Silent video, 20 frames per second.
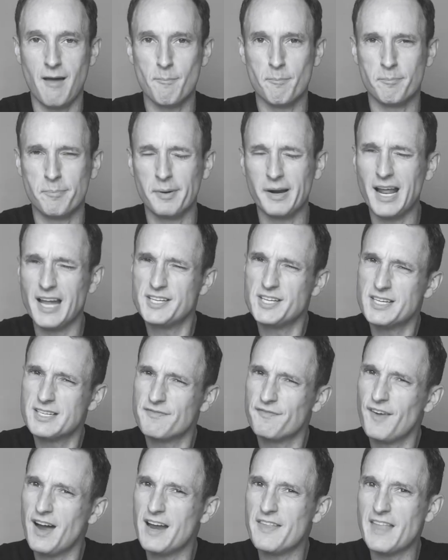but I
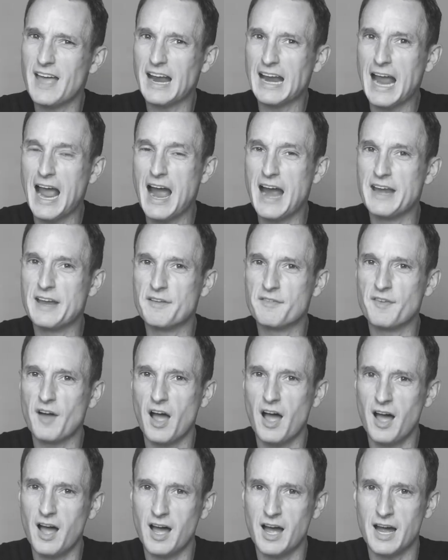just find that kind of
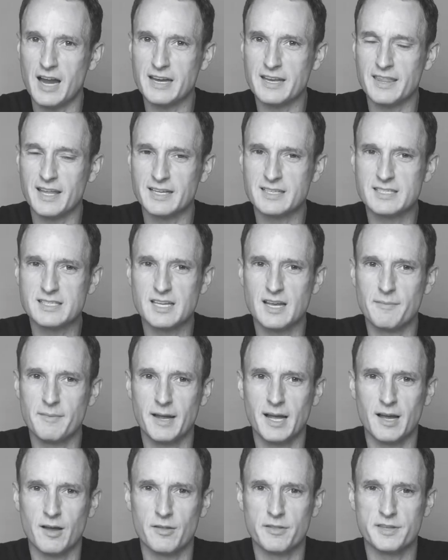odd that
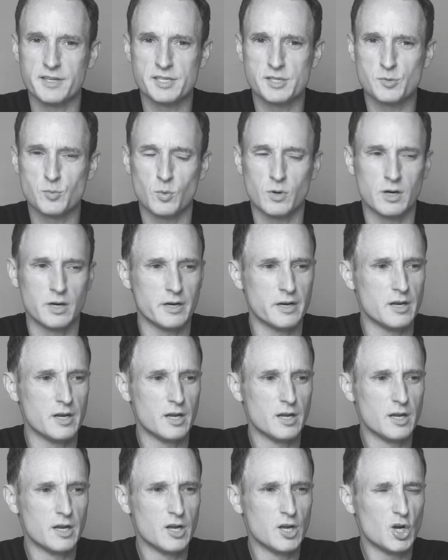somehow this one
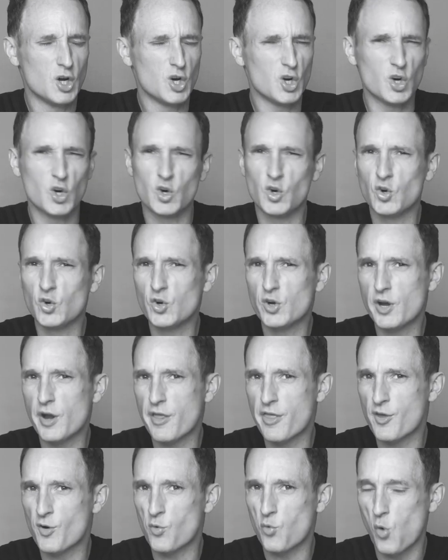earned
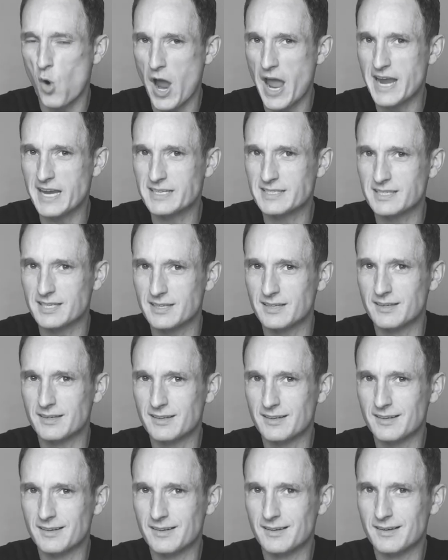the right
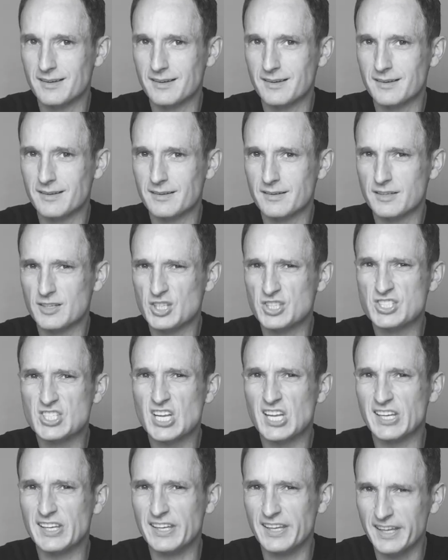
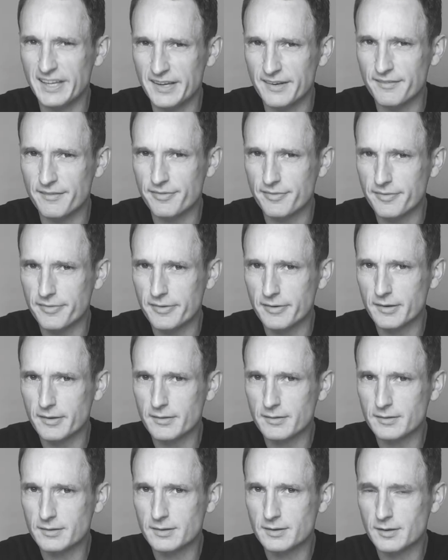to live.
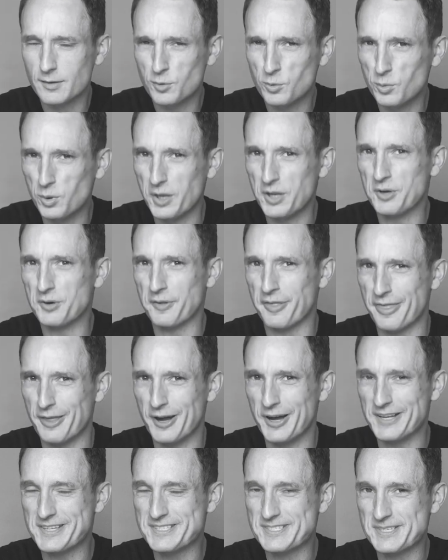What are your
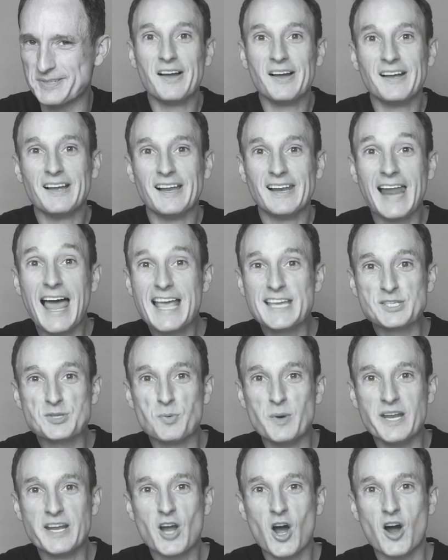thoughts? Last
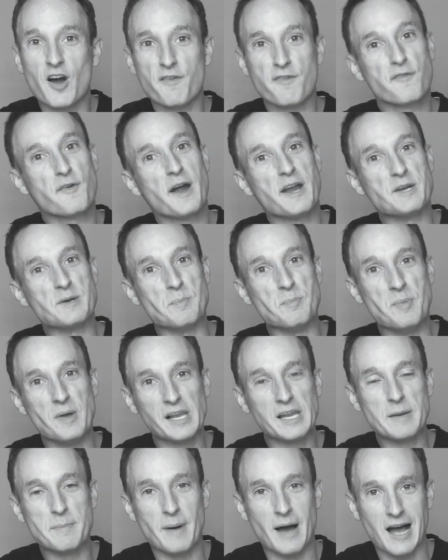week, our friend
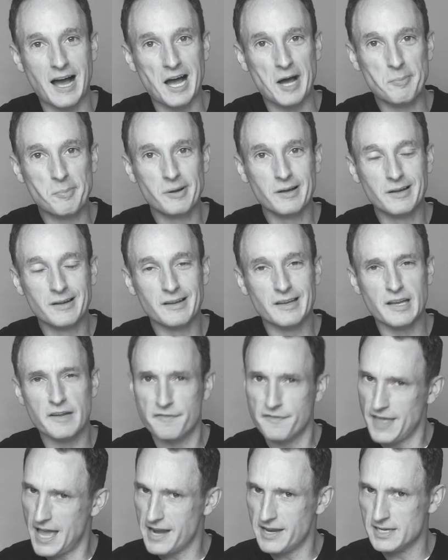Billy Bob,
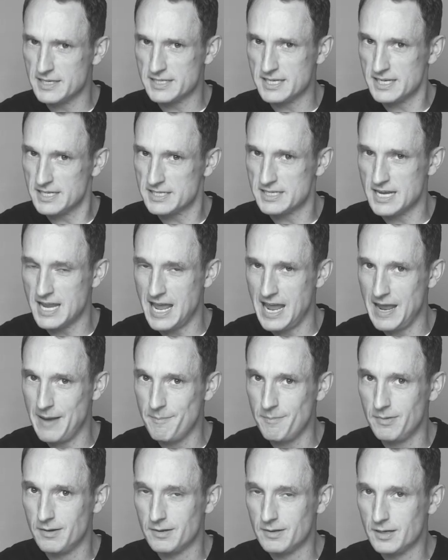if that is his
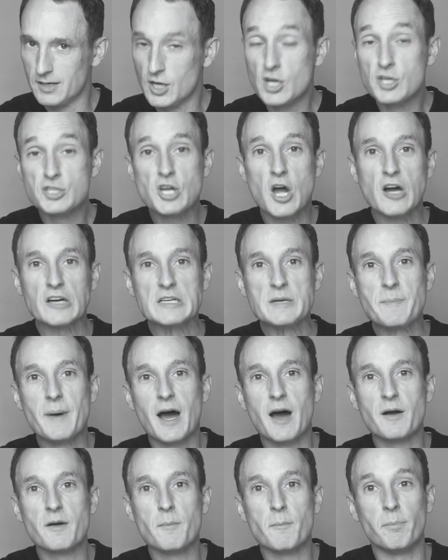name, talked
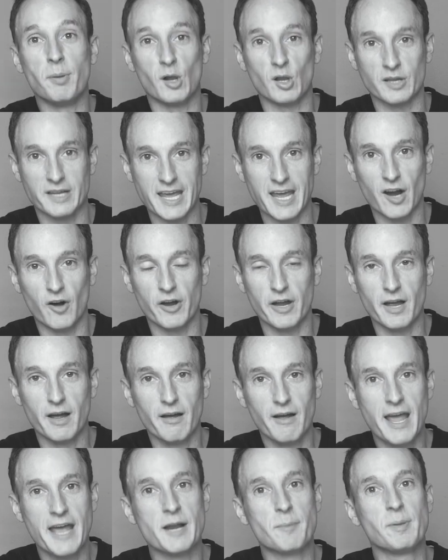about
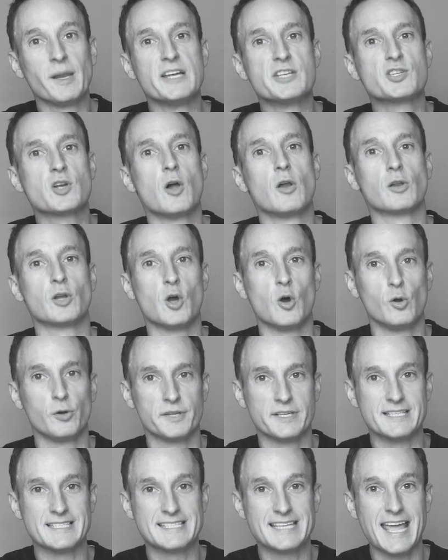Bulgaria and a place called
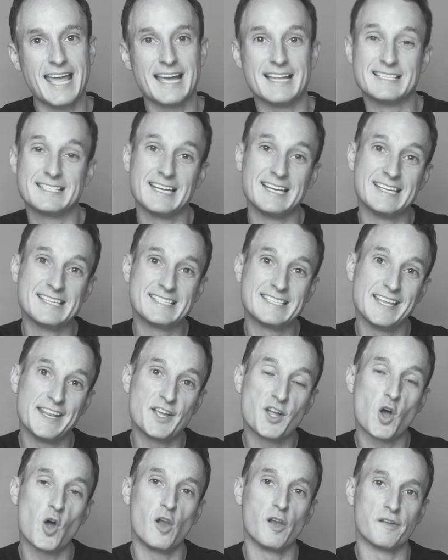Golden Sands in a
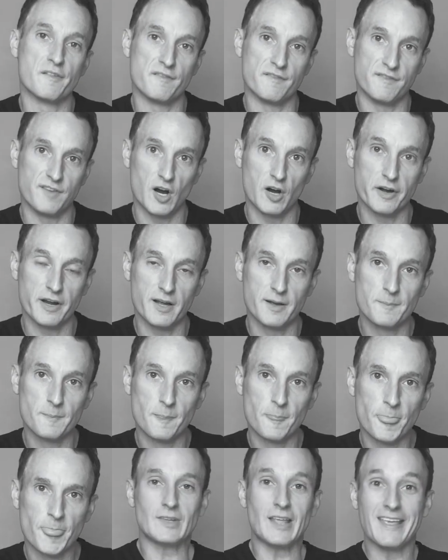city called Varna.
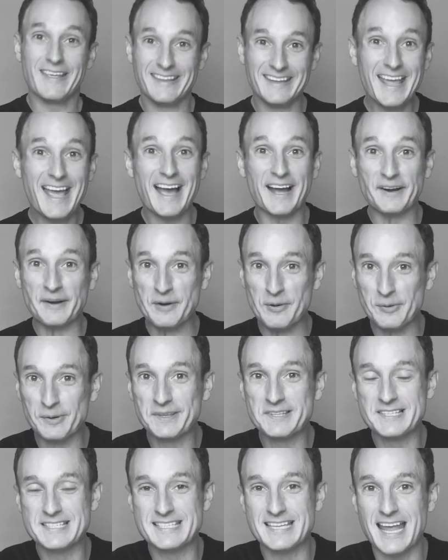Yeah,
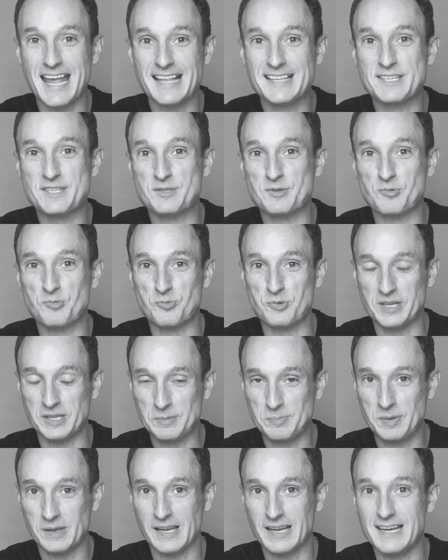Golden Sands is a real
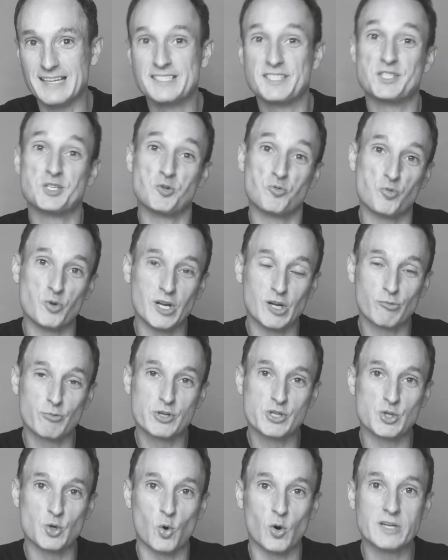place. It's a real
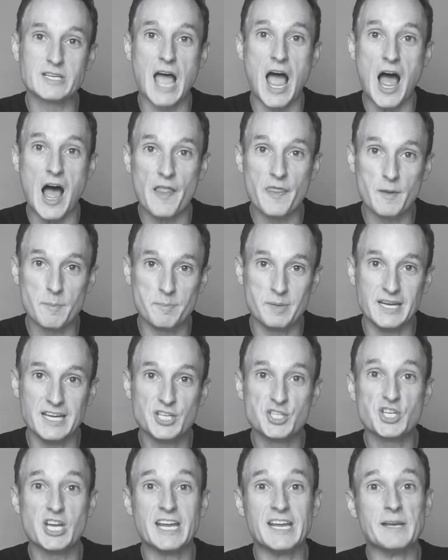resort on the
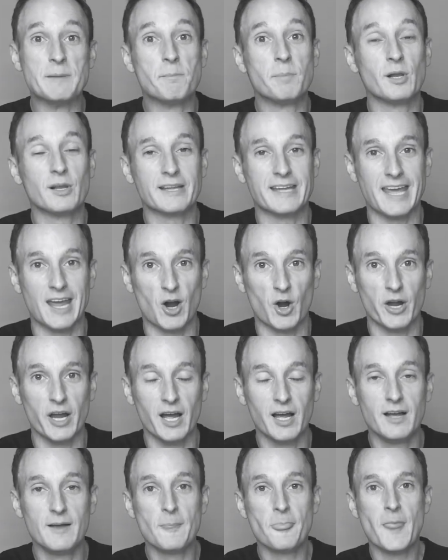beach in
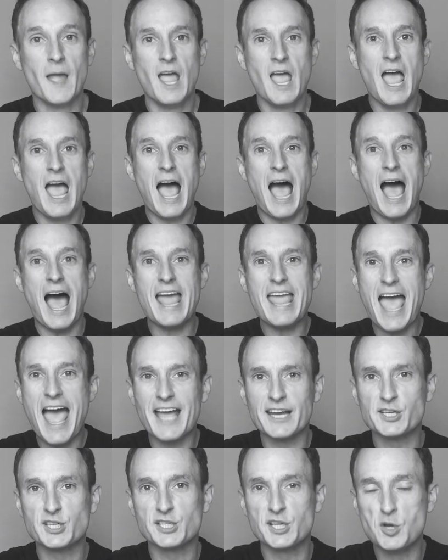Bulgaria. I
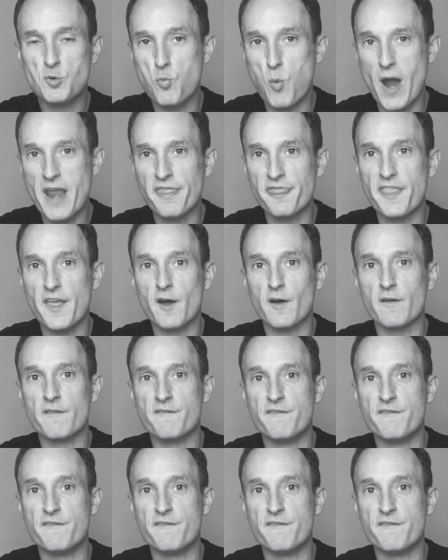actually went there